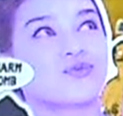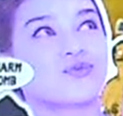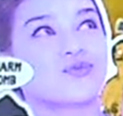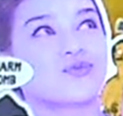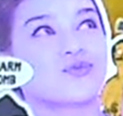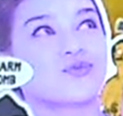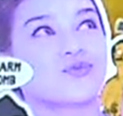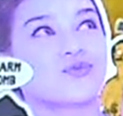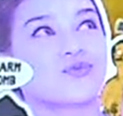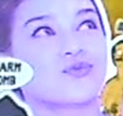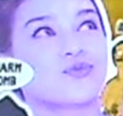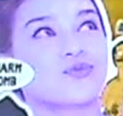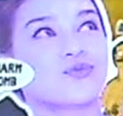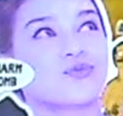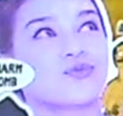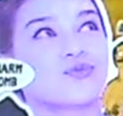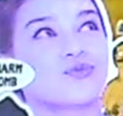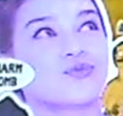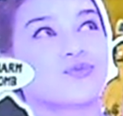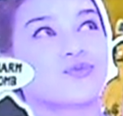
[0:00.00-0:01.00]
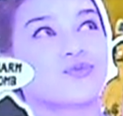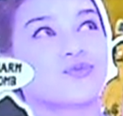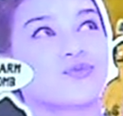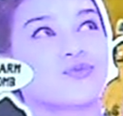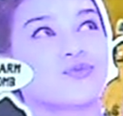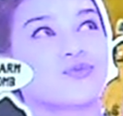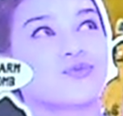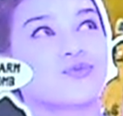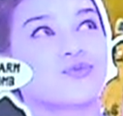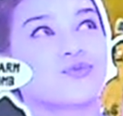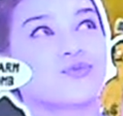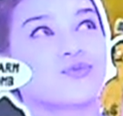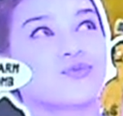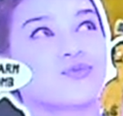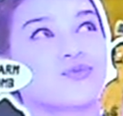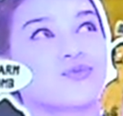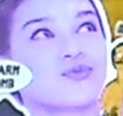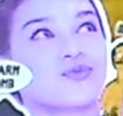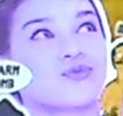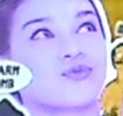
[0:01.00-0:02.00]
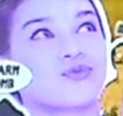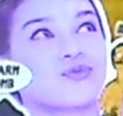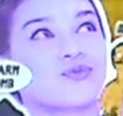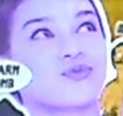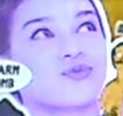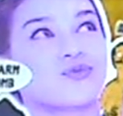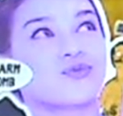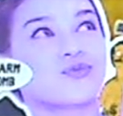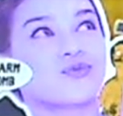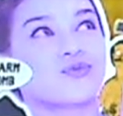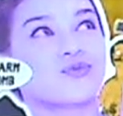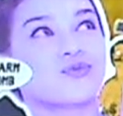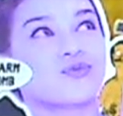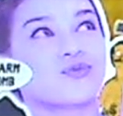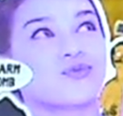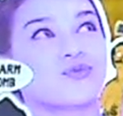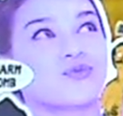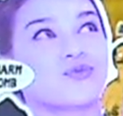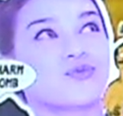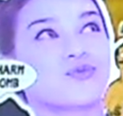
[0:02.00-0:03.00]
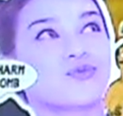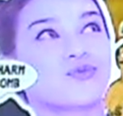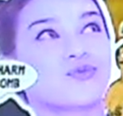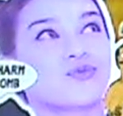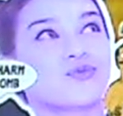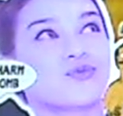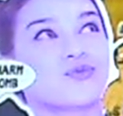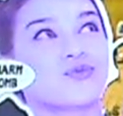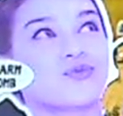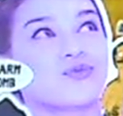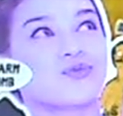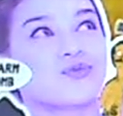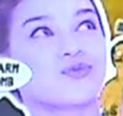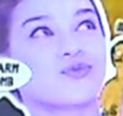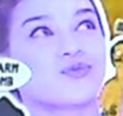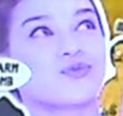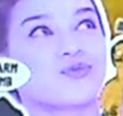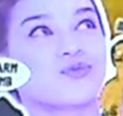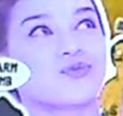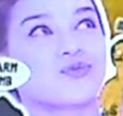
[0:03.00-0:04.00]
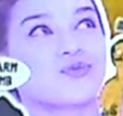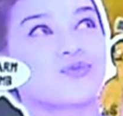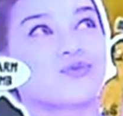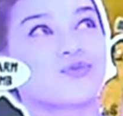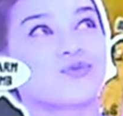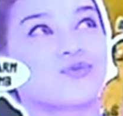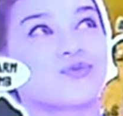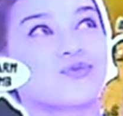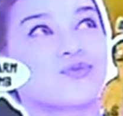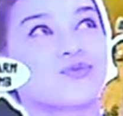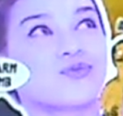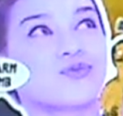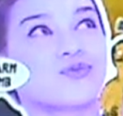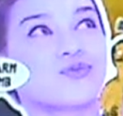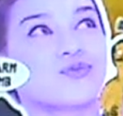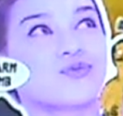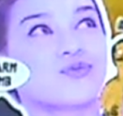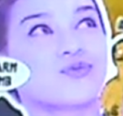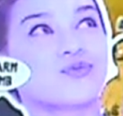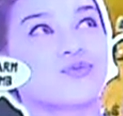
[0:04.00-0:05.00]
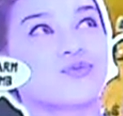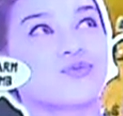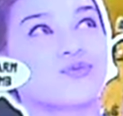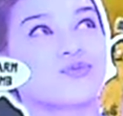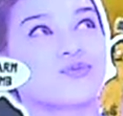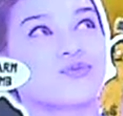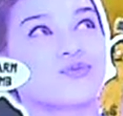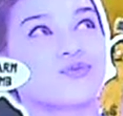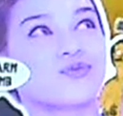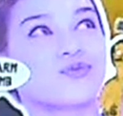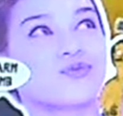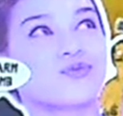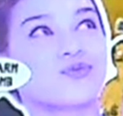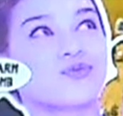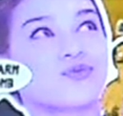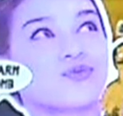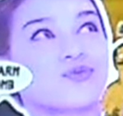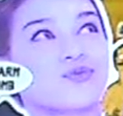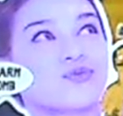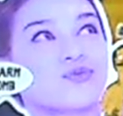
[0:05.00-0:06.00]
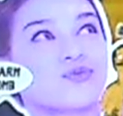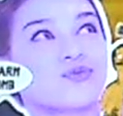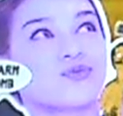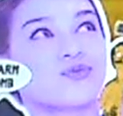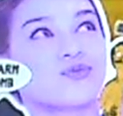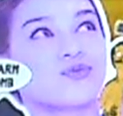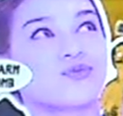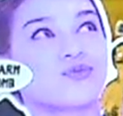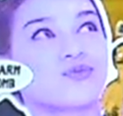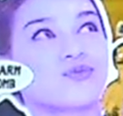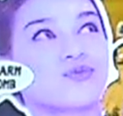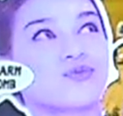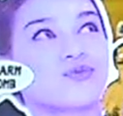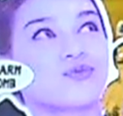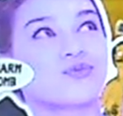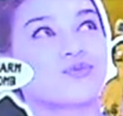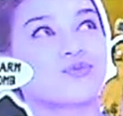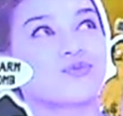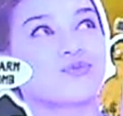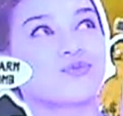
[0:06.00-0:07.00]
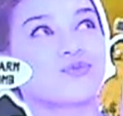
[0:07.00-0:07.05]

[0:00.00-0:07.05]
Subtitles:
[no speech]